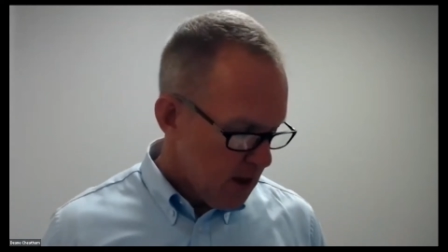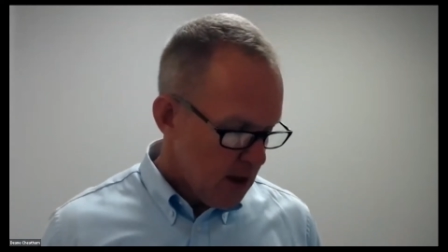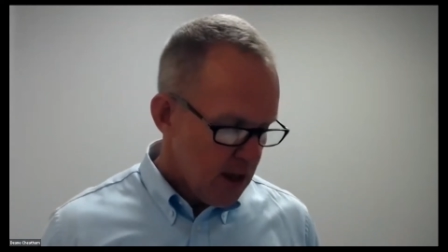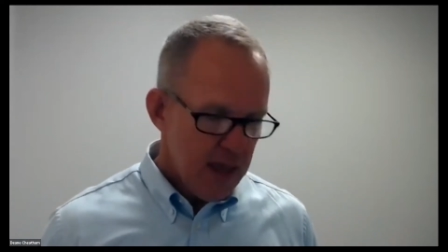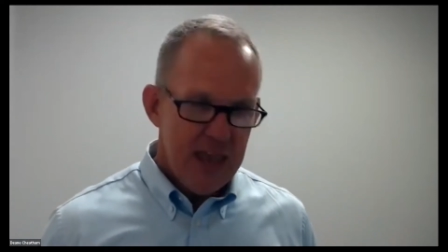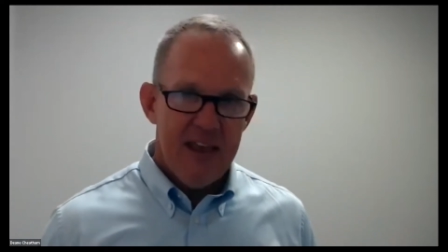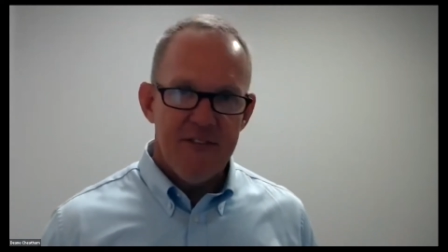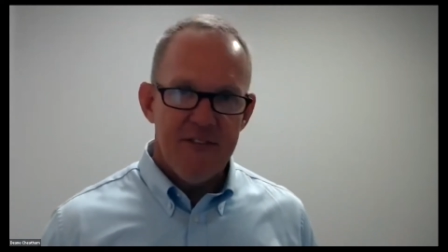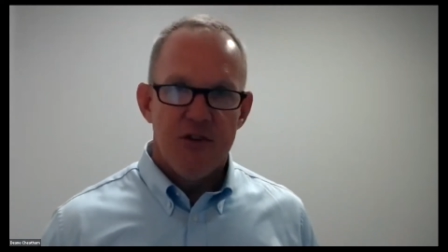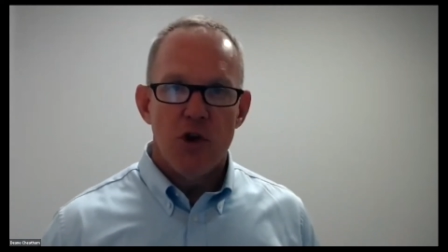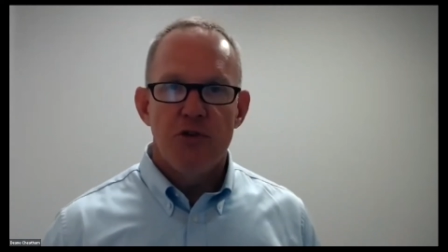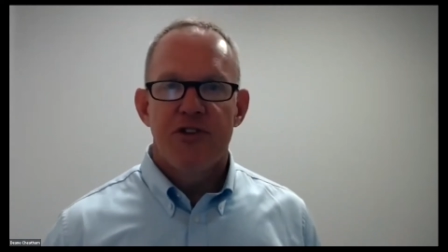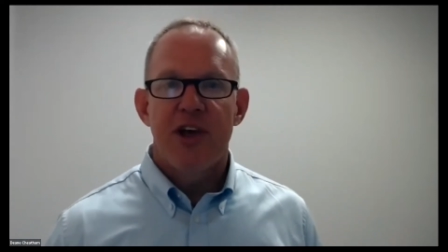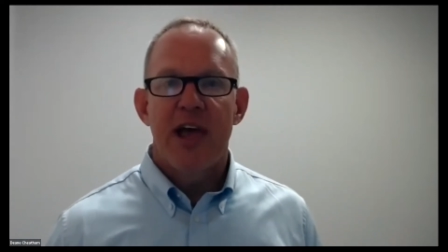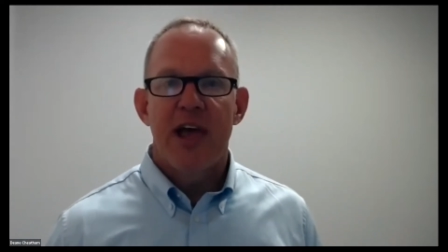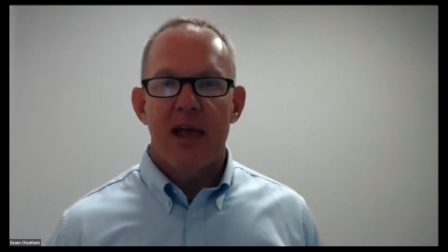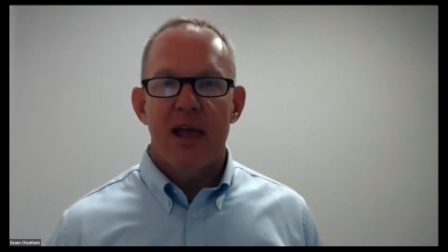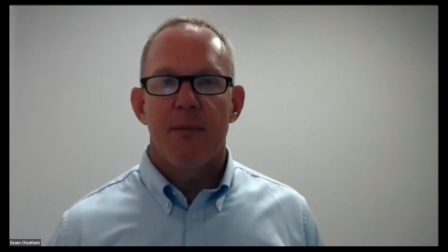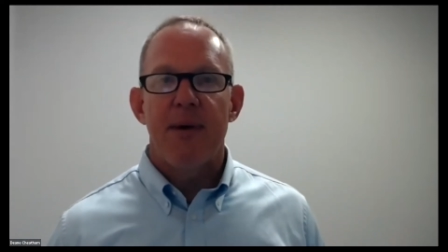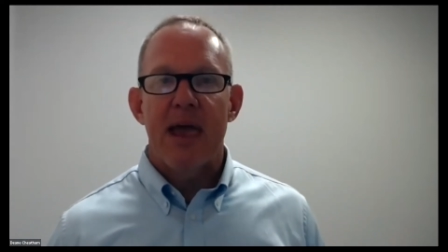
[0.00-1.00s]
If you
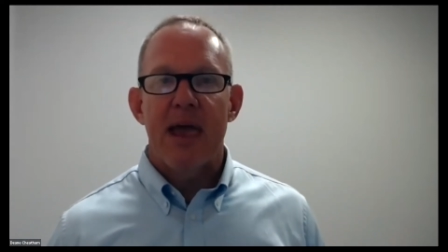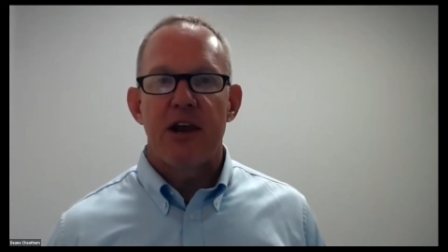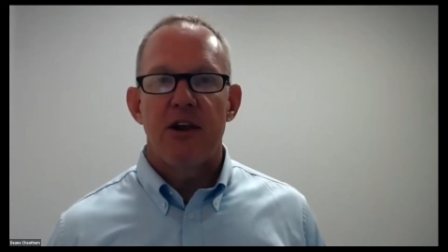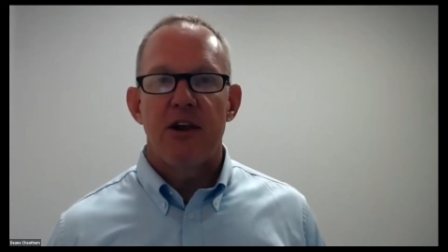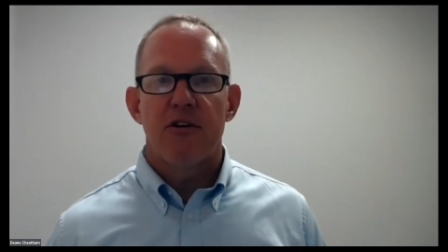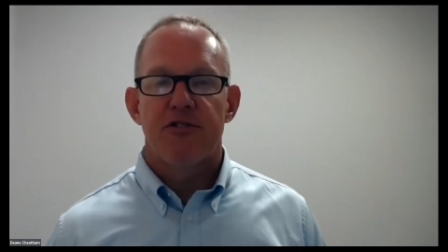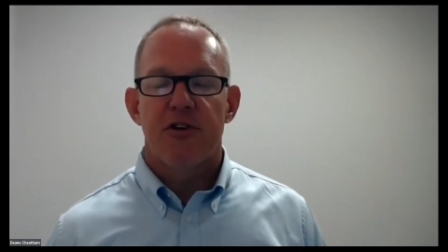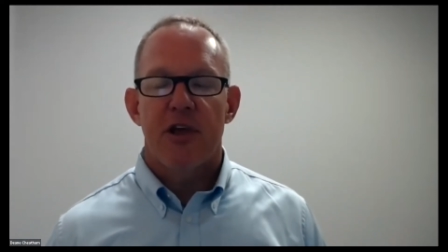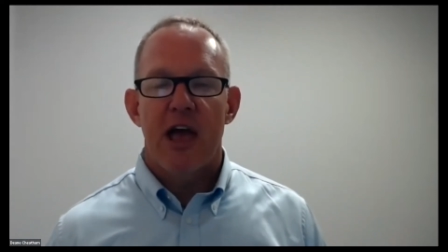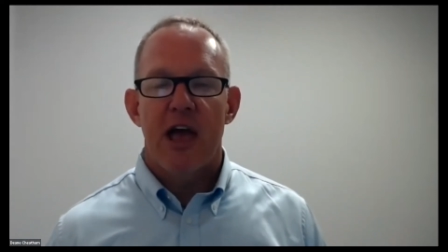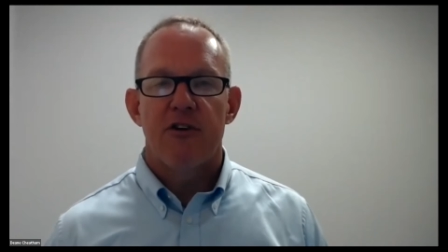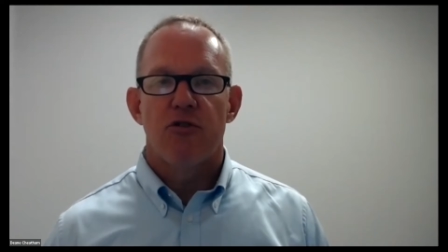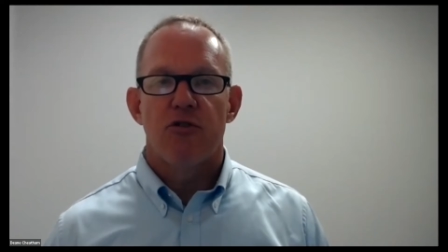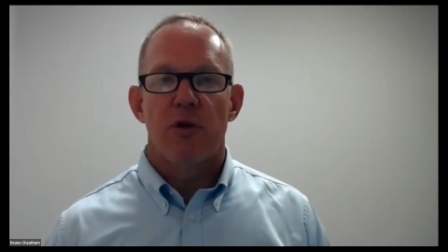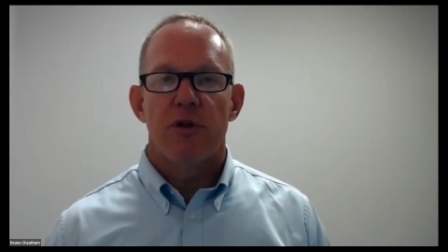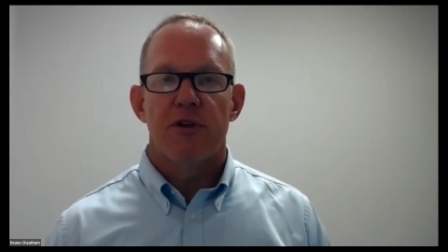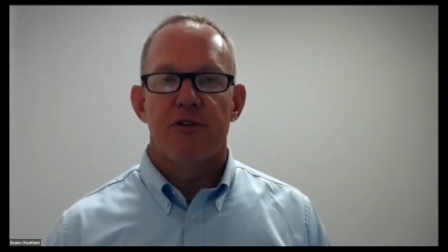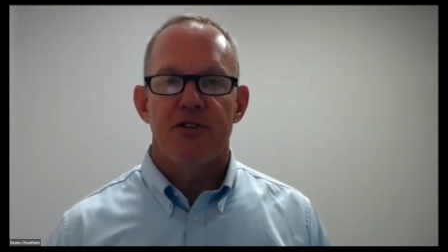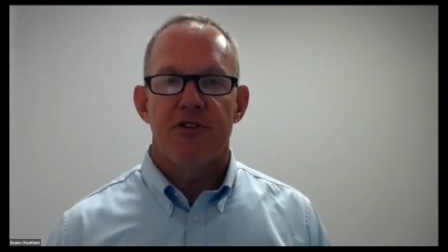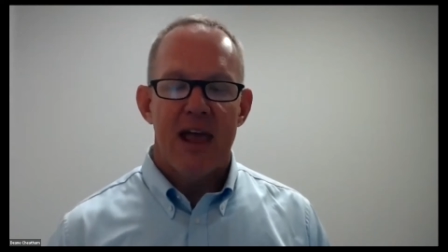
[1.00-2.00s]
take command of your schedule
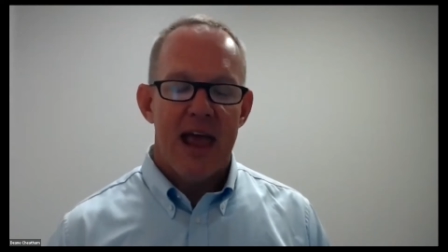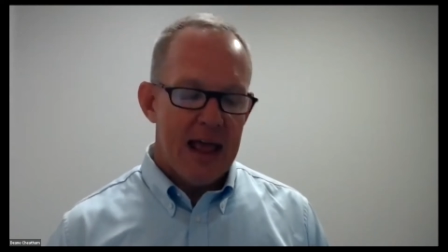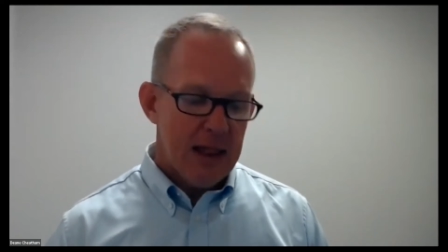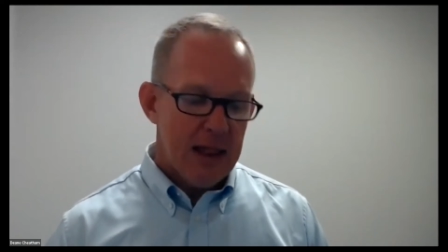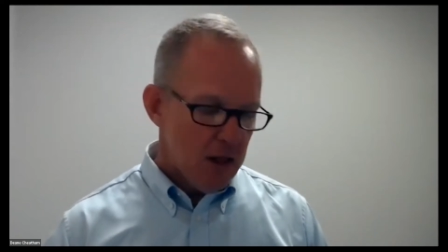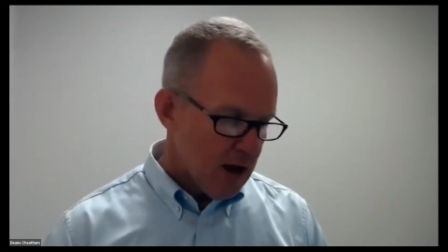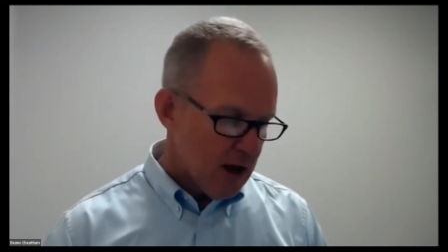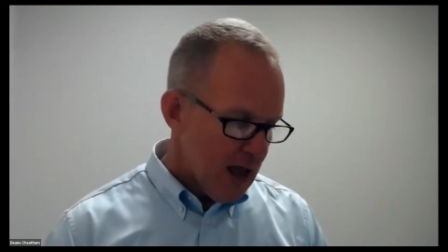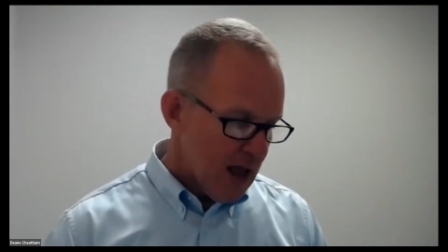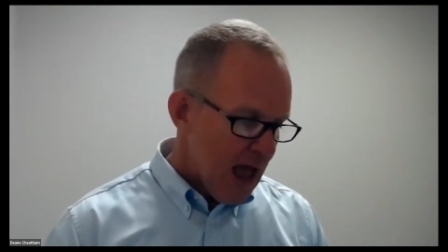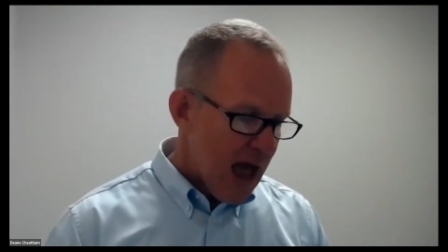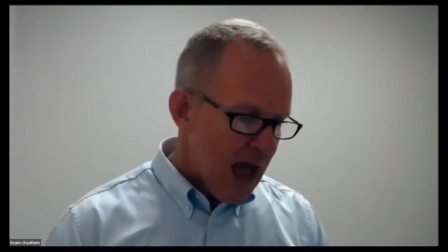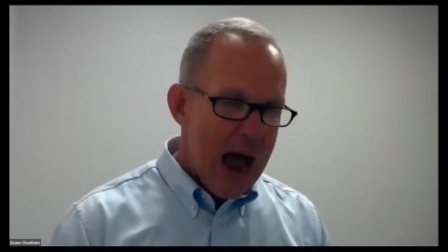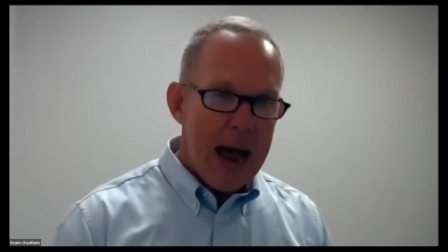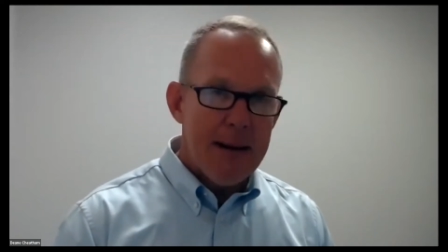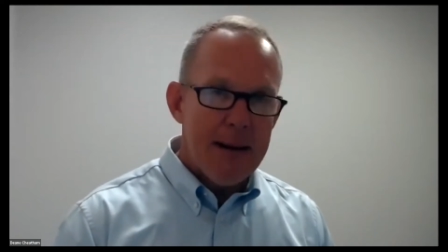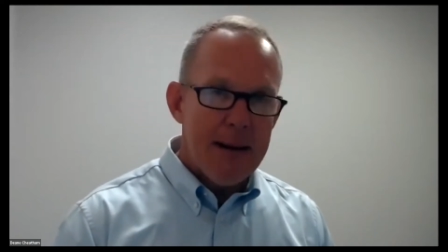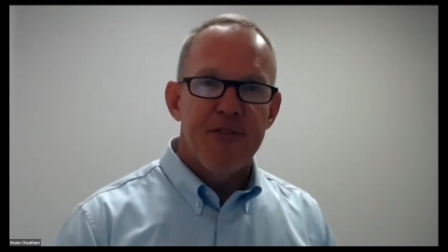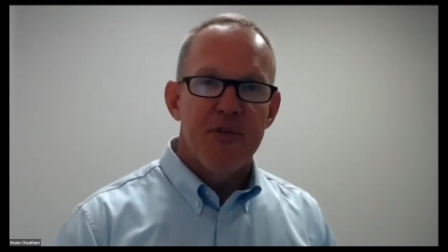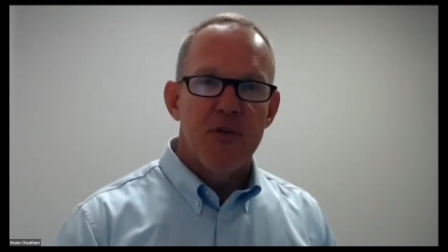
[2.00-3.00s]
and say, hey, look,
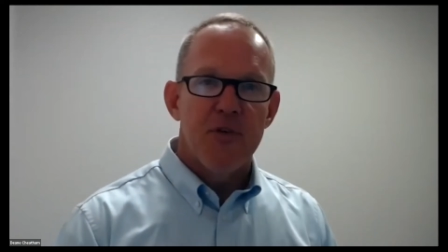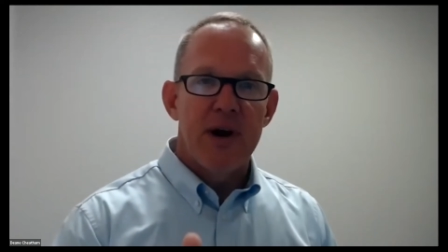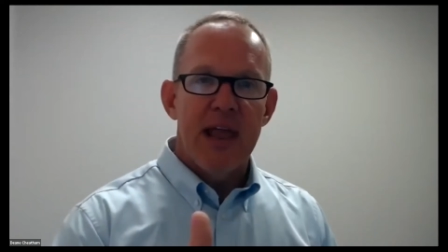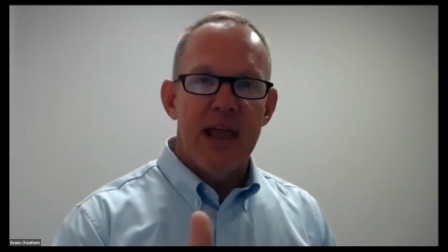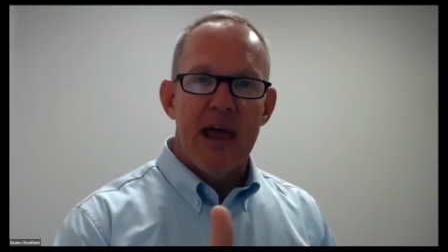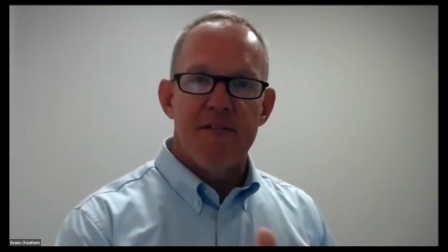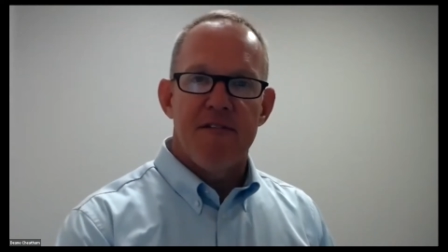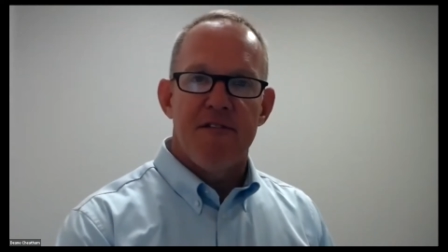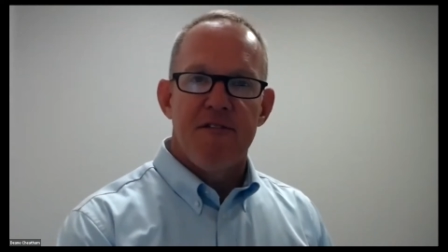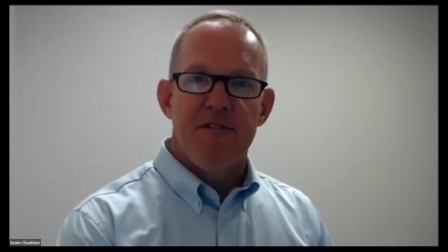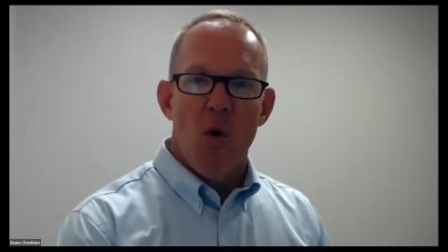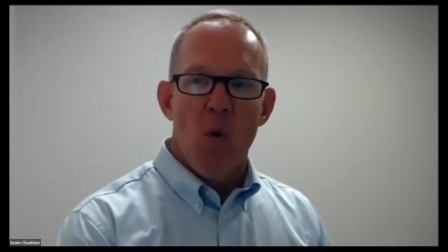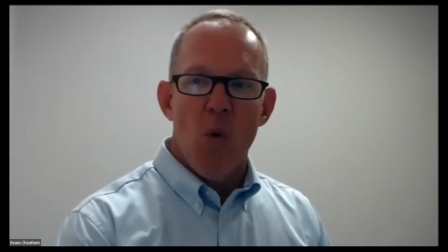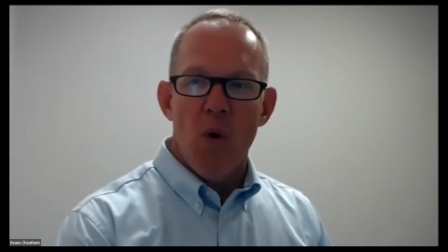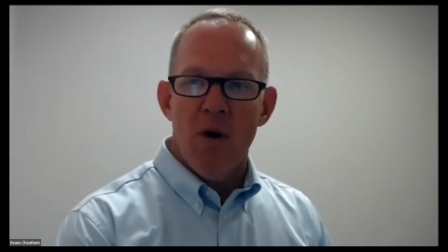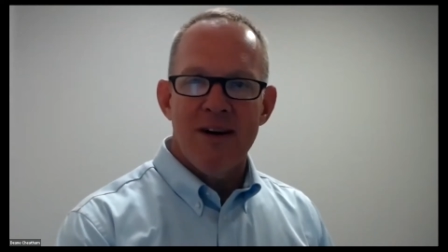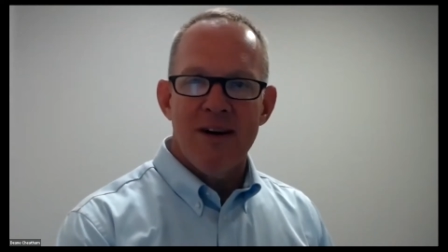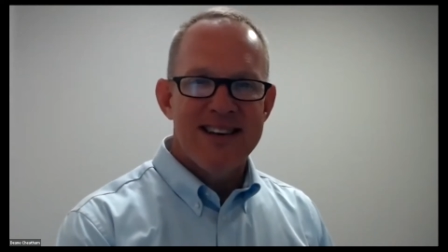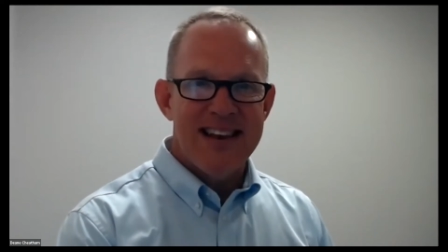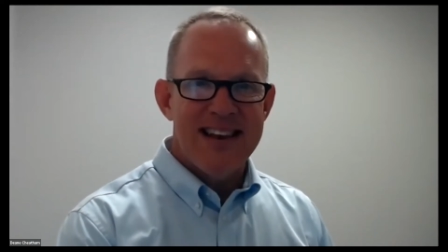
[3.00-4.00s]
I'm free at
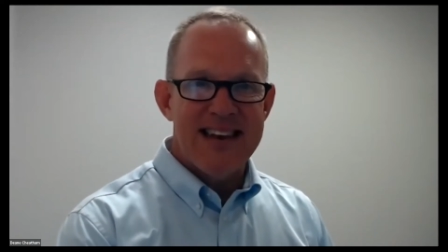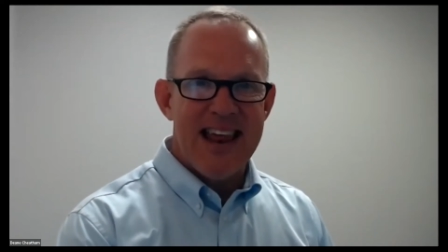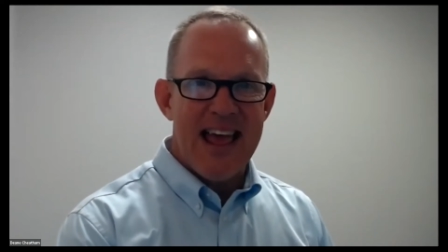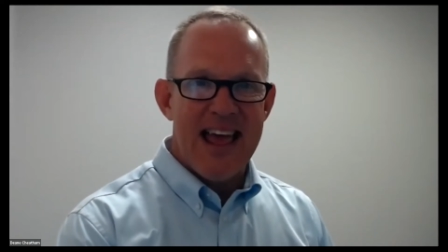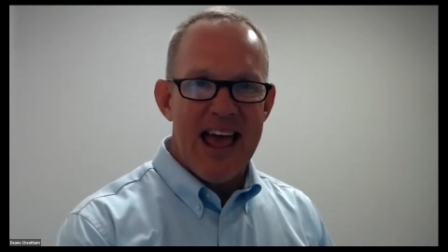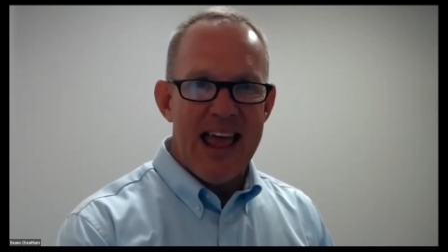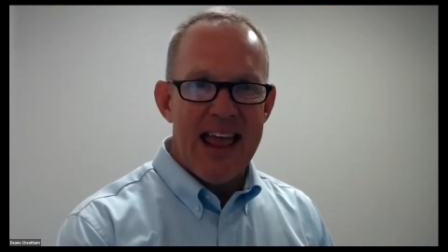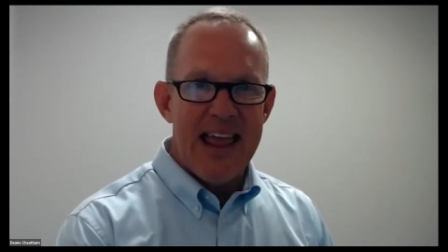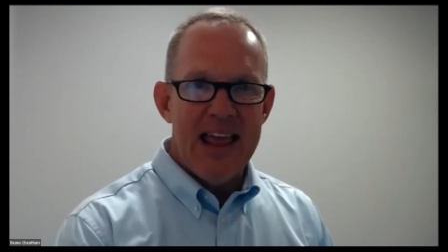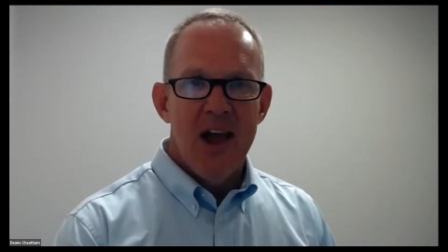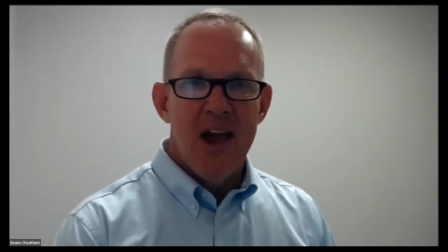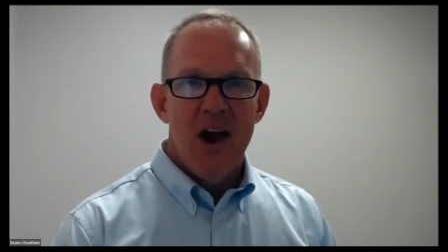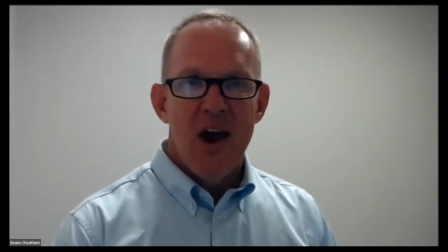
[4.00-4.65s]
4 today,